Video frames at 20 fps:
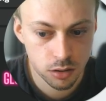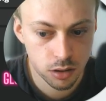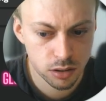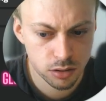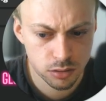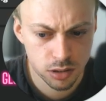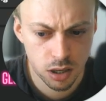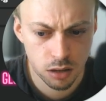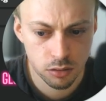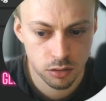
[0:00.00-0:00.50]

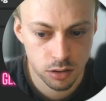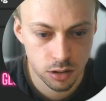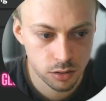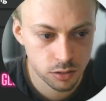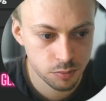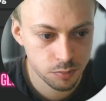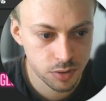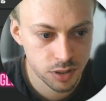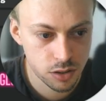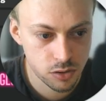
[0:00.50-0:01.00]
and you download
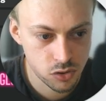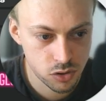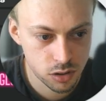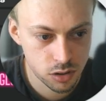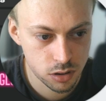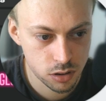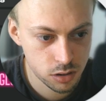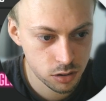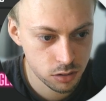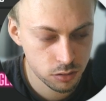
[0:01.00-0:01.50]
as
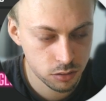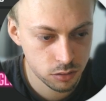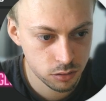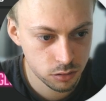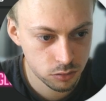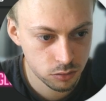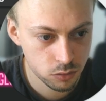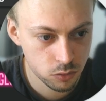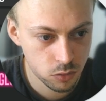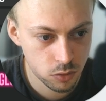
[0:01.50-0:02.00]
PNG
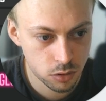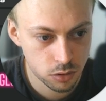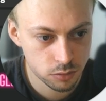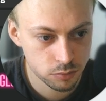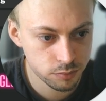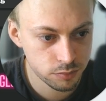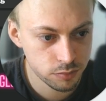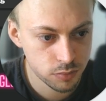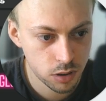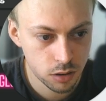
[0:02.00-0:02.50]
or
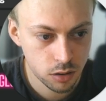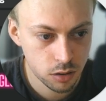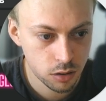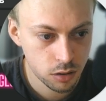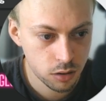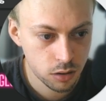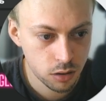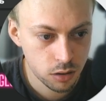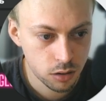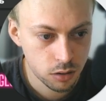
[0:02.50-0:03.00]

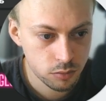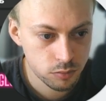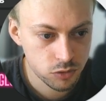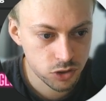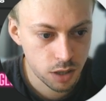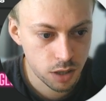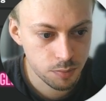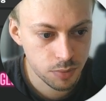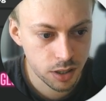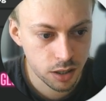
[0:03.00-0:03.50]

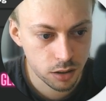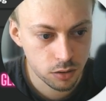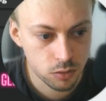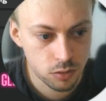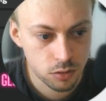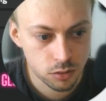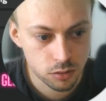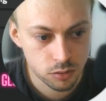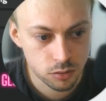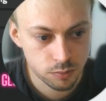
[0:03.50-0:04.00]
JPEG
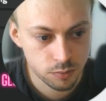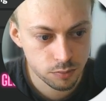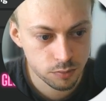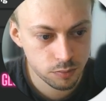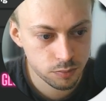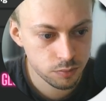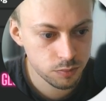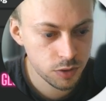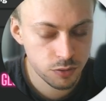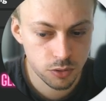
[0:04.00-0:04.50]
or
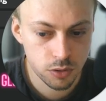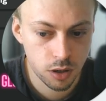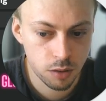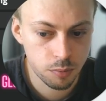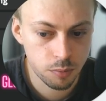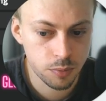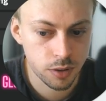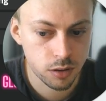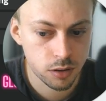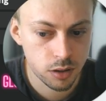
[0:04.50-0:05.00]
if you
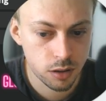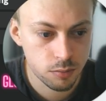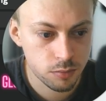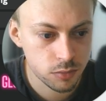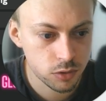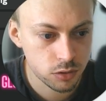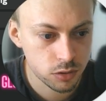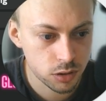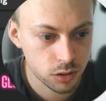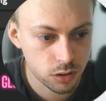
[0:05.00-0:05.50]
want to print
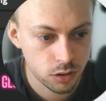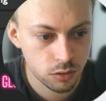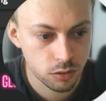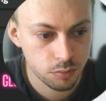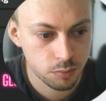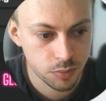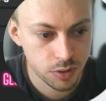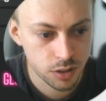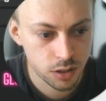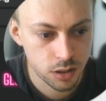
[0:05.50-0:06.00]
them you can
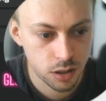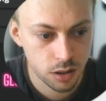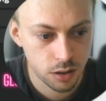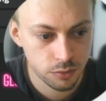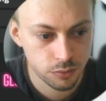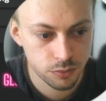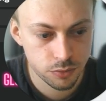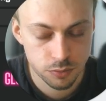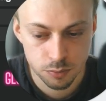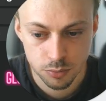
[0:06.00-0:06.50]
go
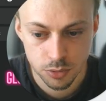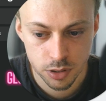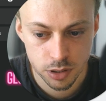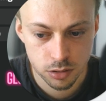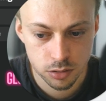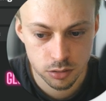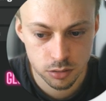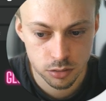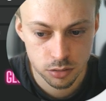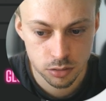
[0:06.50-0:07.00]
PDF
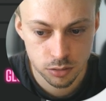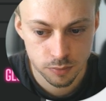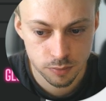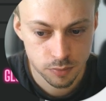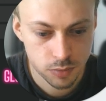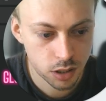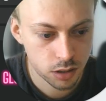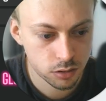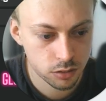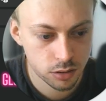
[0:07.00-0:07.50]
print
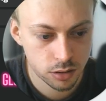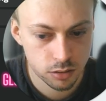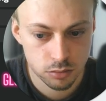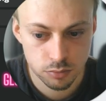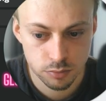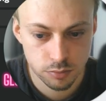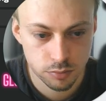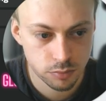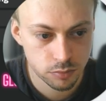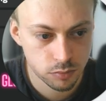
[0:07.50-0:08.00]
and
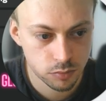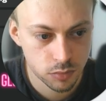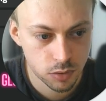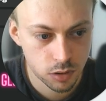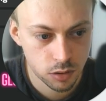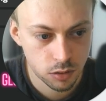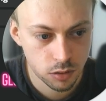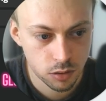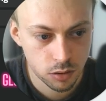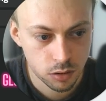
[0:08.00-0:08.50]

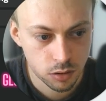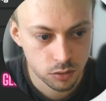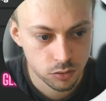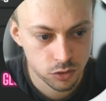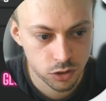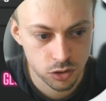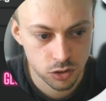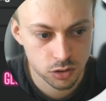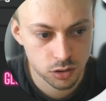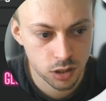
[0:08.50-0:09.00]

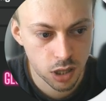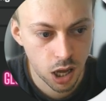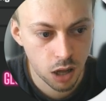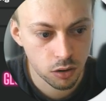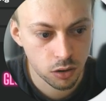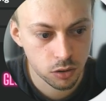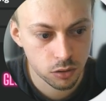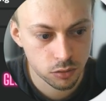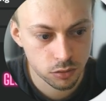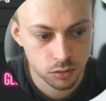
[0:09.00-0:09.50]
just
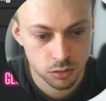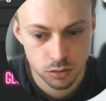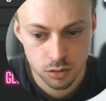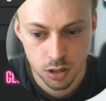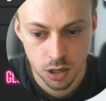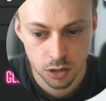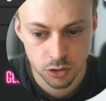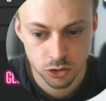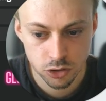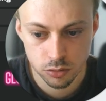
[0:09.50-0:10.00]
download
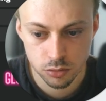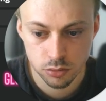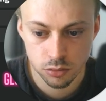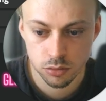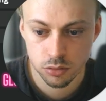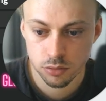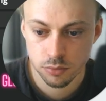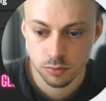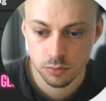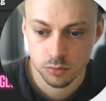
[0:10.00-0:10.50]
the
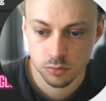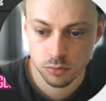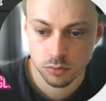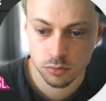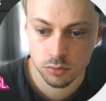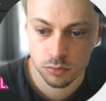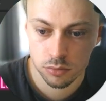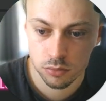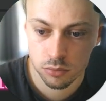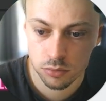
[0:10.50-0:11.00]
actual
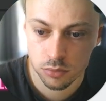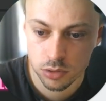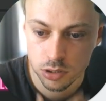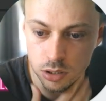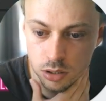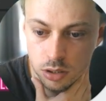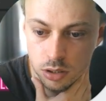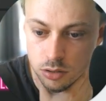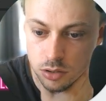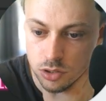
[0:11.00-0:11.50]

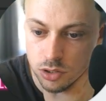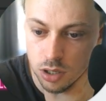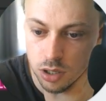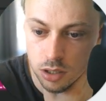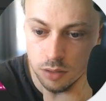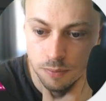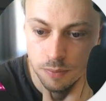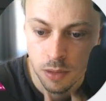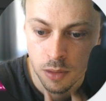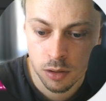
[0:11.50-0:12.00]
uh,
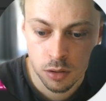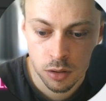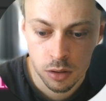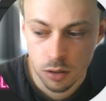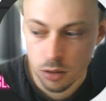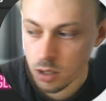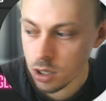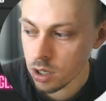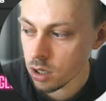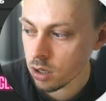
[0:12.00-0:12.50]
design
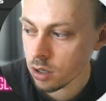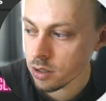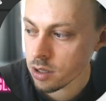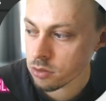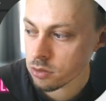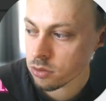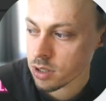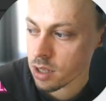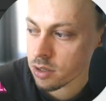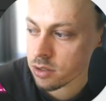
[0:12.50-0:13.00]
uh,
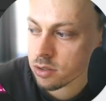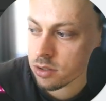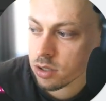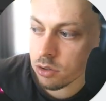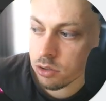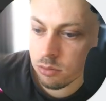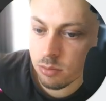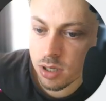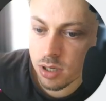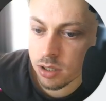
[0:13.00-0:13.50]
yeah so that's
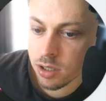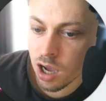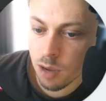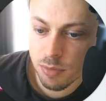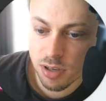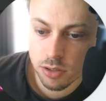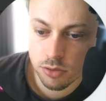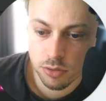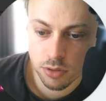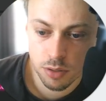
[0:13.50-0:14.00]
how you make
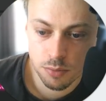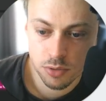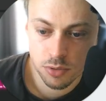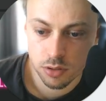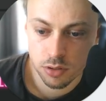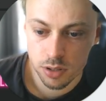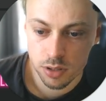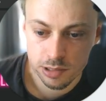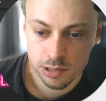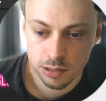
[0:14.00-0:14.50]
comic
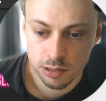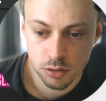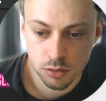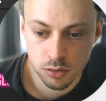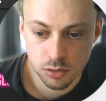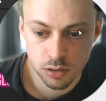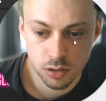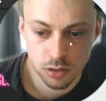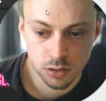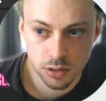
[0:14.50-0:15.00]
strips and that's how you
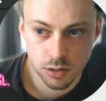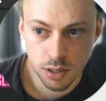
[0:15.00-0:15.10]
use their